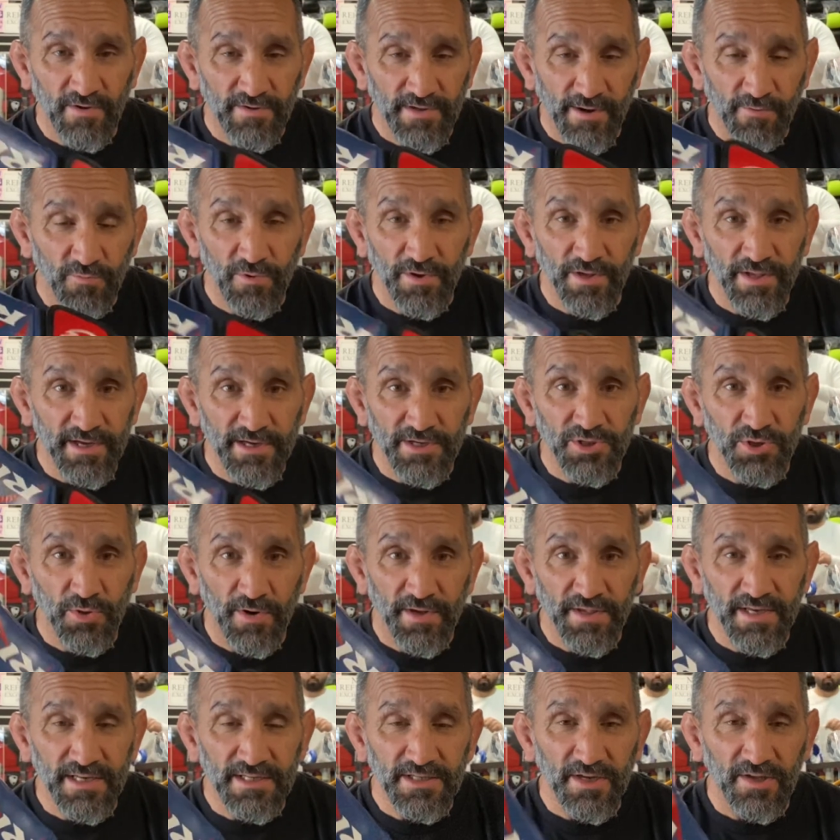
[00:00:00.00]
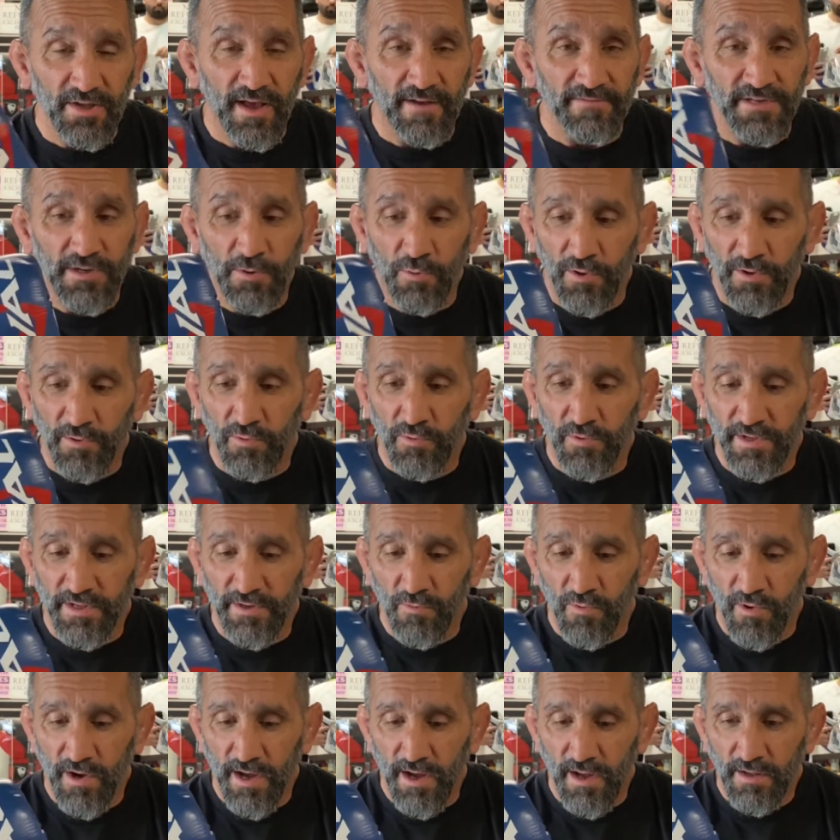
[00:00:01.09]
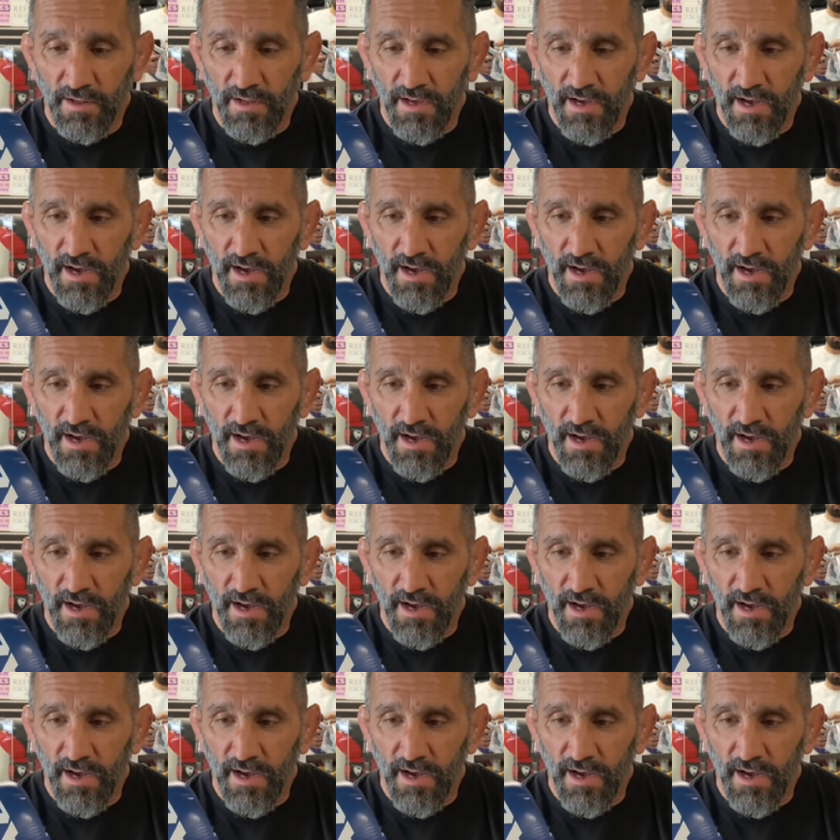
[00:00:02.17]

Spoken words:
and I really enjoy these gloves. They work really well.